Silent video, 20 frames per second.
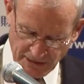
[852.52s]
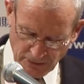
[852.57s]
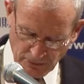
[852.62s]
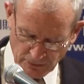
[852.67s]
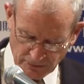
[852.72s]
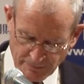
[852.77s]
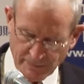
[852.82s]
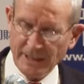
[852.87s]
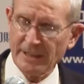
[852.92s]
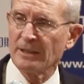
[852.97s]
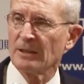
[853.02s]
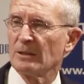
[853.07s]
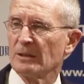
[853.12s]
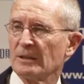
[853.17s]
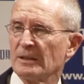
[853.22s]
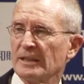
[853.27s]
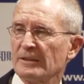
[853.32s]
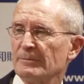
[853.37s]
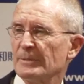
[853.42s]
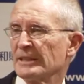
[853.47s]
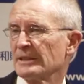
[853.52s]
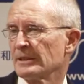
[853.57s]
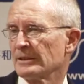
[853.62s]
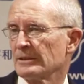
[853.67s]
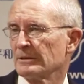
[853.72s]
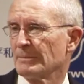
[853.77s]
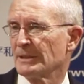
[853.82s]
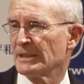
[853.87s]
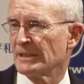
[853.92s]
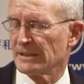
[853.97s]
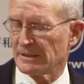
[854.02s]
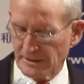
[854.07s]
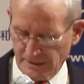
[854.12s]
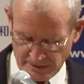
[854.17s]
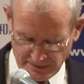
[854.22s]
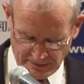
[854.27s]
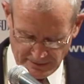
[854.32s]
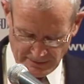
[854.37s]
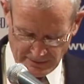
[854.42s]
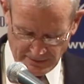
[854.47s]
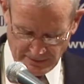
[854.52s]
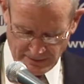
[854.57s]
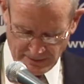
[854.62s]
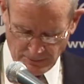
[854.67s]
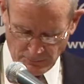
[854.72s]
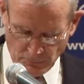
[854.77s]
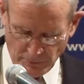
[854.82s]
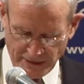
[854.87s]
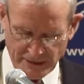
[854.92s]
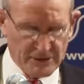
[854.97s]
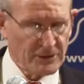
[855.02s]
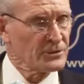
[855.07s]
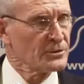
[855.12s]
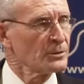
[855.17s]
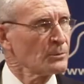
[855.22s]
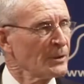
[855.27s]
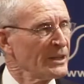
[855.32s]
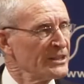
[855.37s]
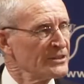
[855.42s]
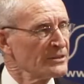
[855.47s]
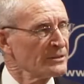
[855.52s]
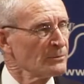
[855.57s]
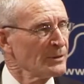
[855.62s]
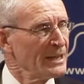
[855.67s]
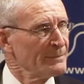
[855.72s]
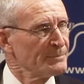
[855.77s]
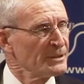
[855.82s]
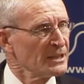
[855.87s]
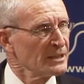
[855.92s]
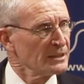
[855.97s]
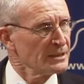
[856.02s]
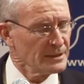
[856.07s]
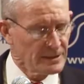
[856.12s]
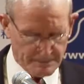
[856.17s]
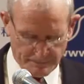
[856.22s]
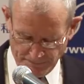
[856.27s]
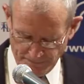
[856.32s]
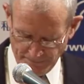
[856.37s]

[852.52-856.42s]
the old model have been undermined. Wages are rising rapidly